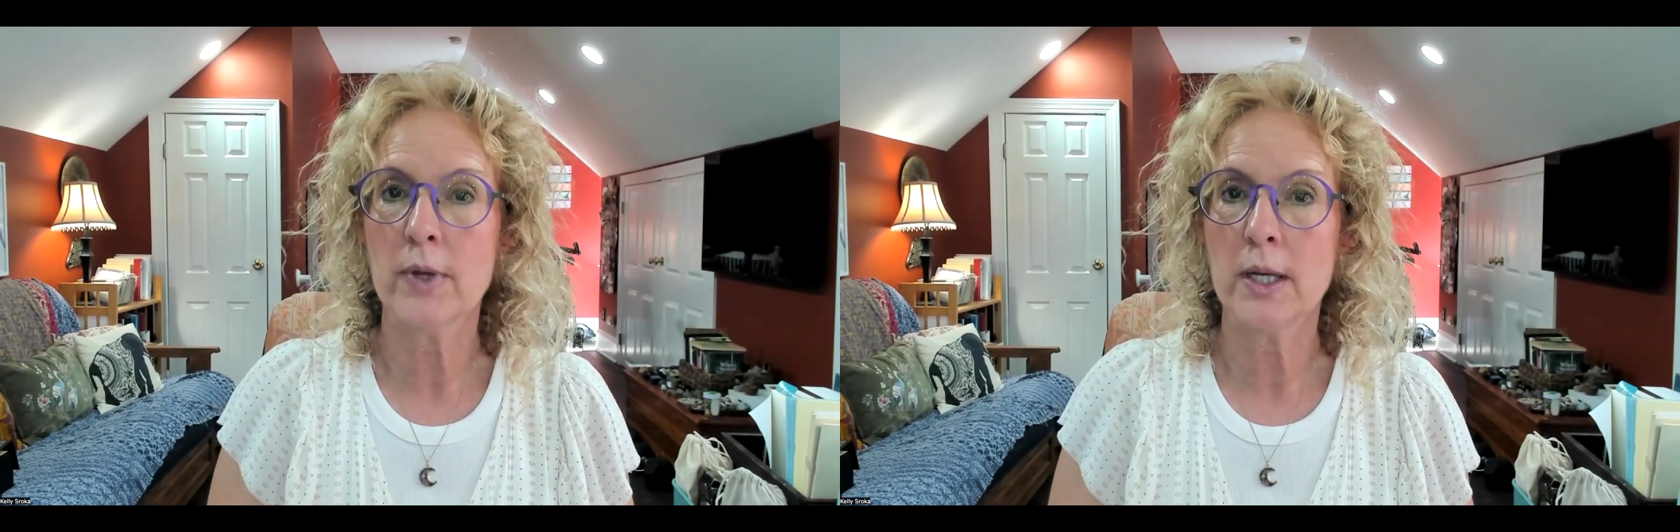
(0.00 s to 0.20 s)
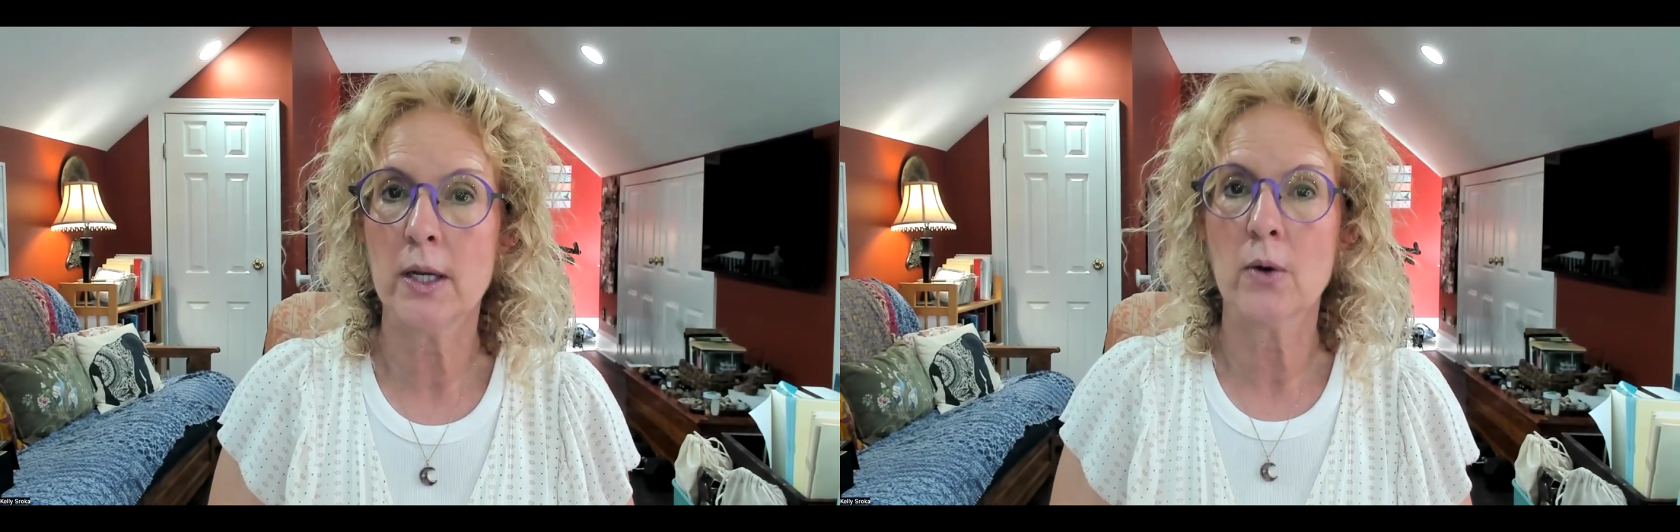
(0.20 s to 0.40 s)

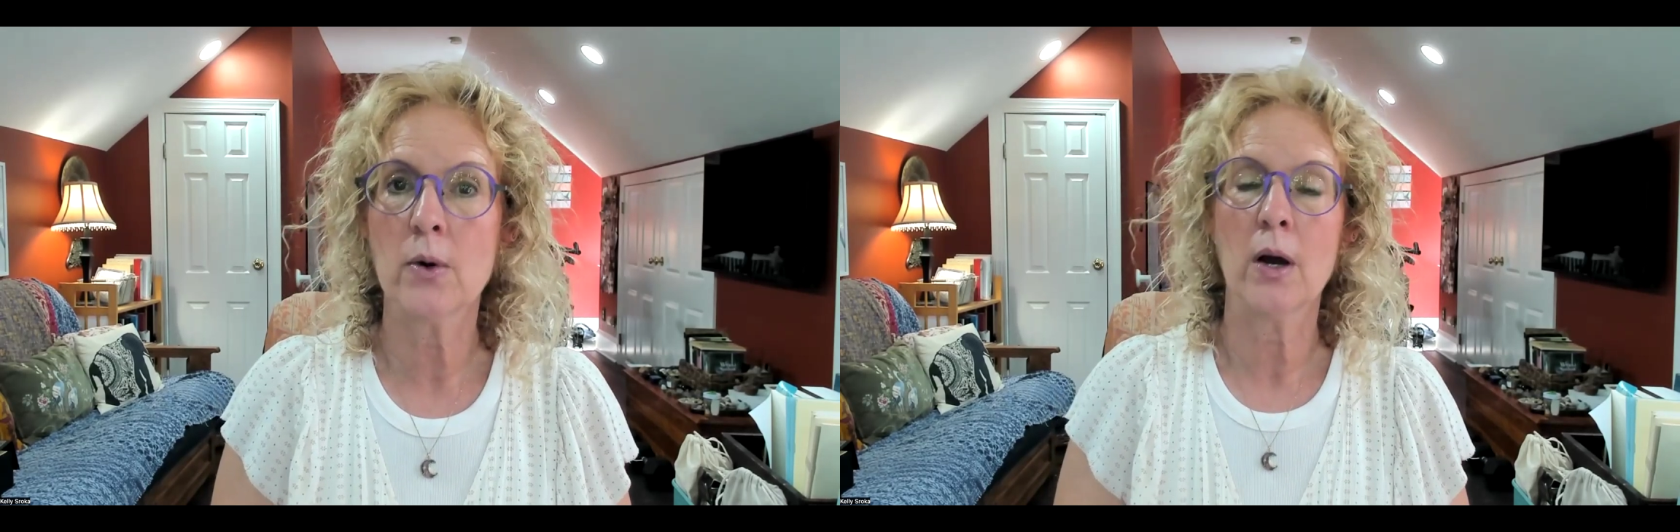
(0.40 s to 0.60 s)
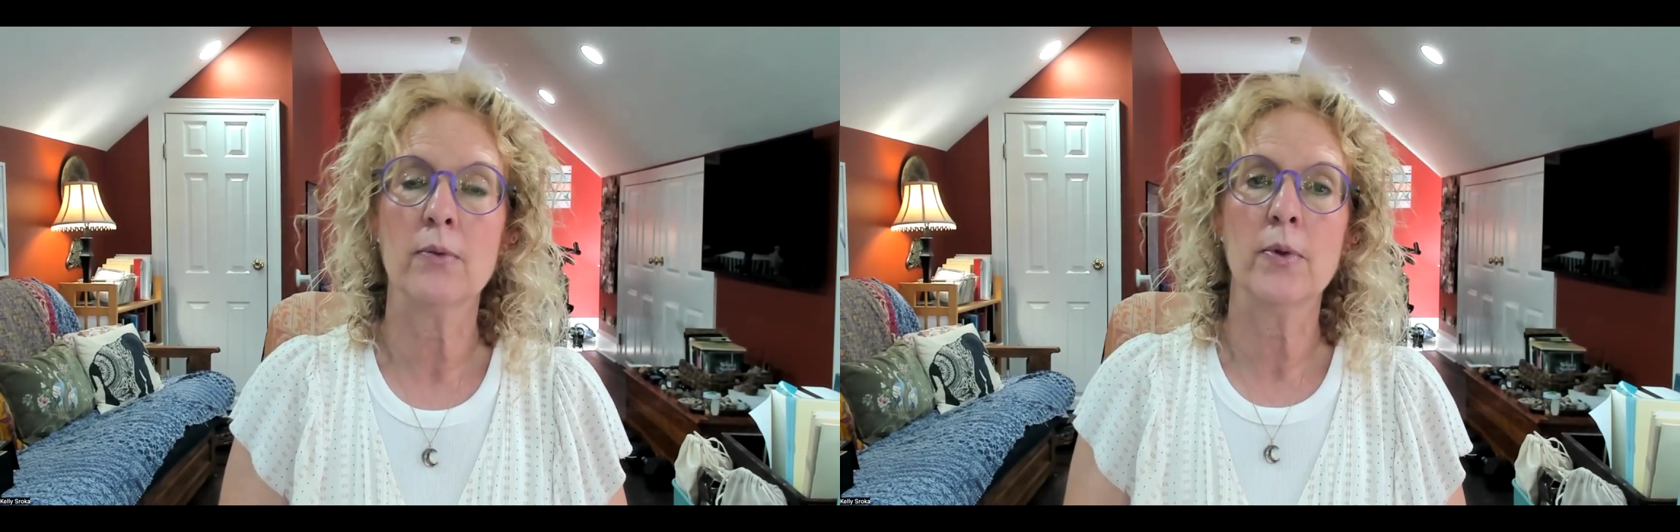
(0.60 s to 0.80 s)

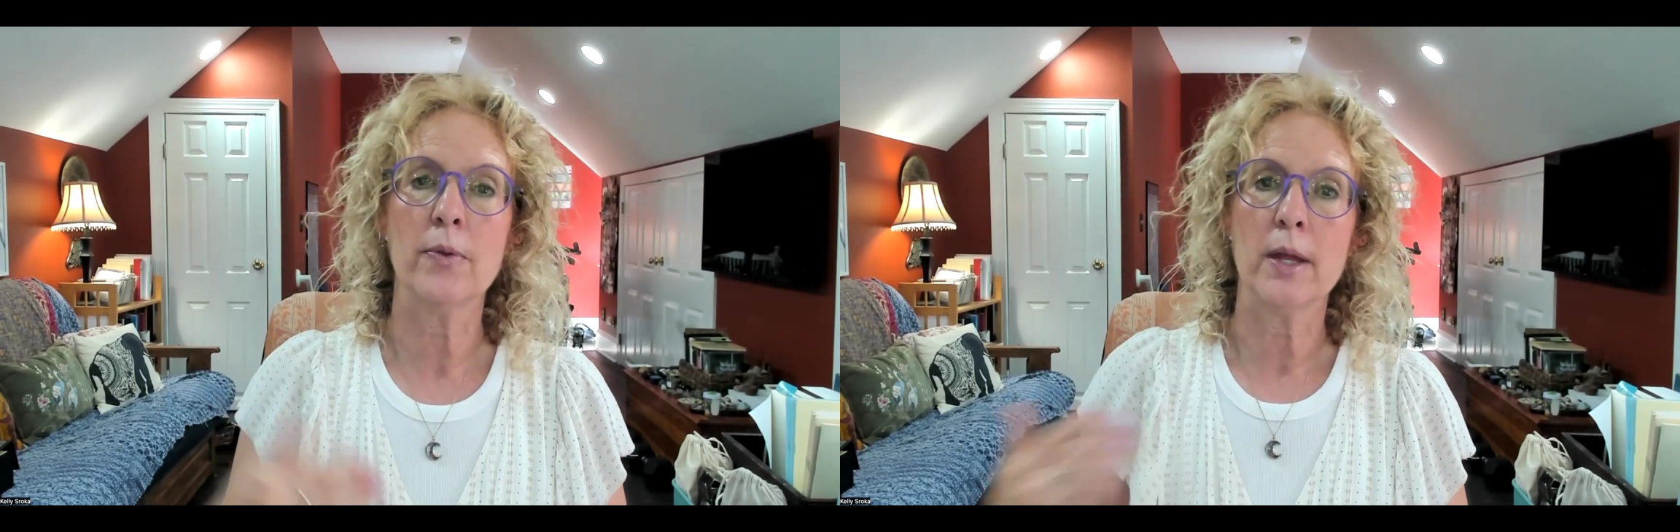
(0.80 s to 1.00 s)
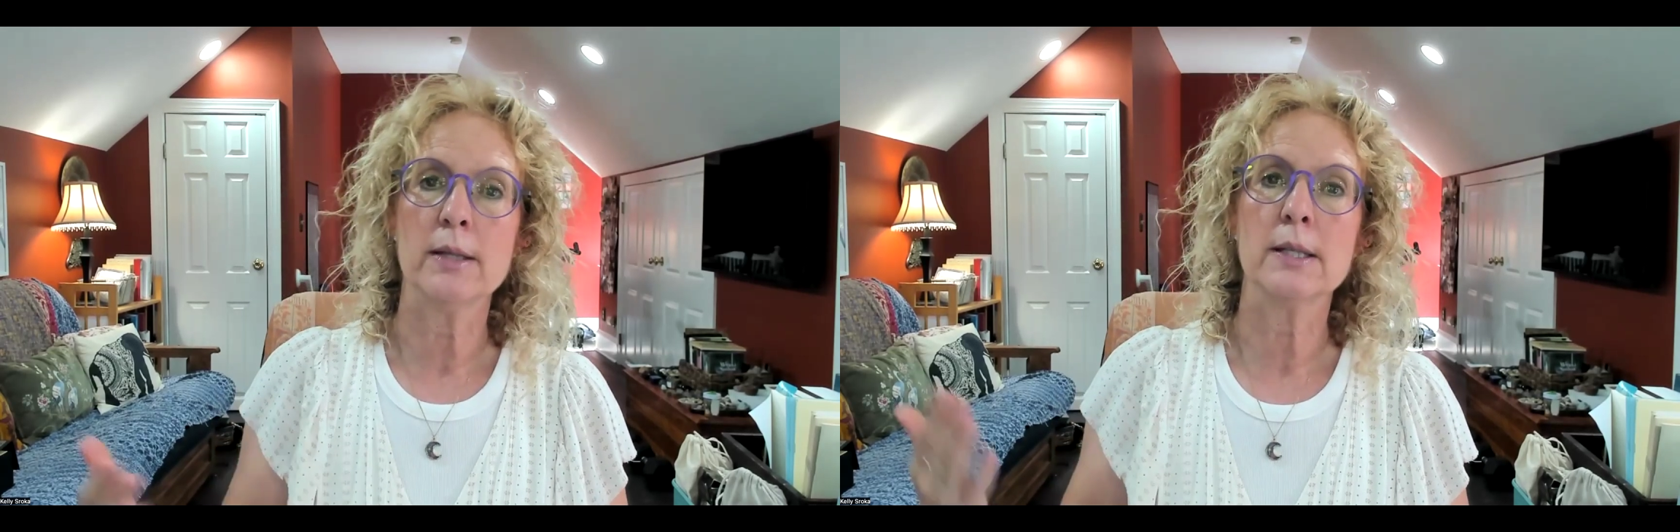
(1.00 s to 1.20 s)
video of the
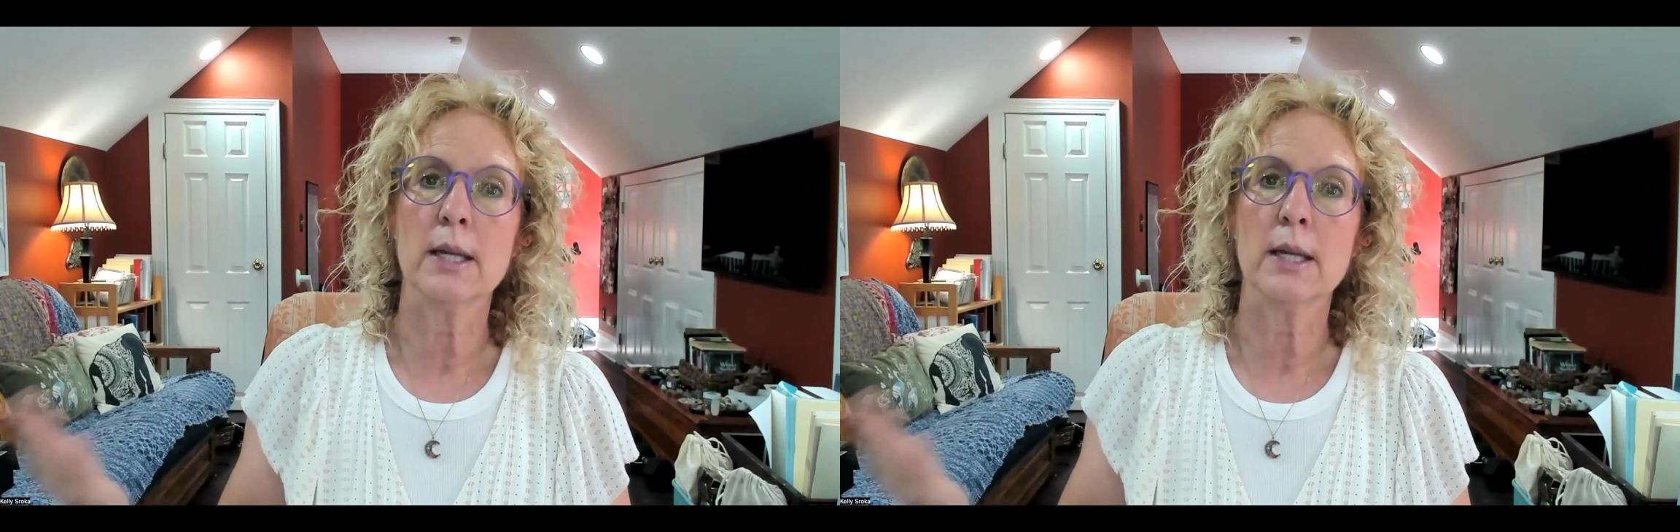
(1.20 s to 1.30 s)
things